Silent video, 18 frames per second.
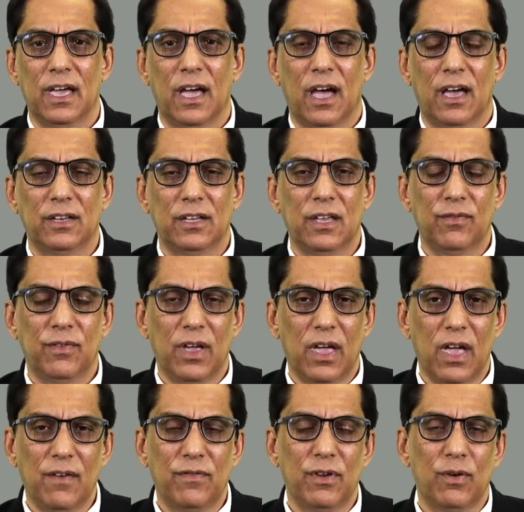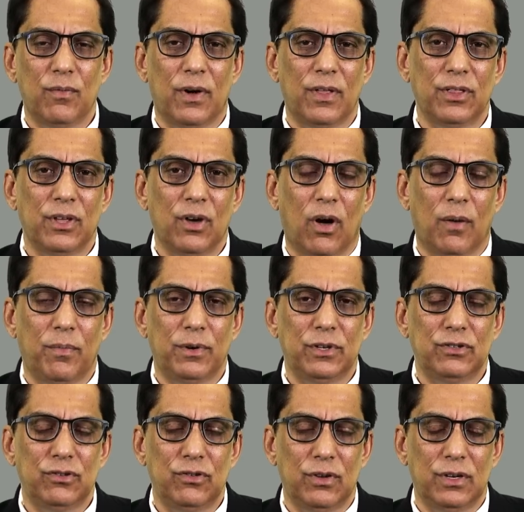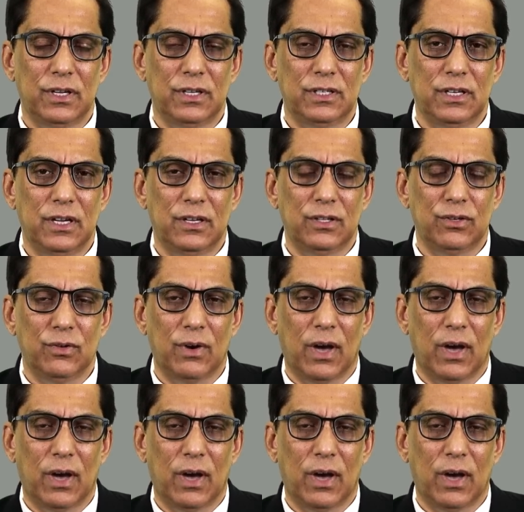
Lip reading: and give everyone the opportunity to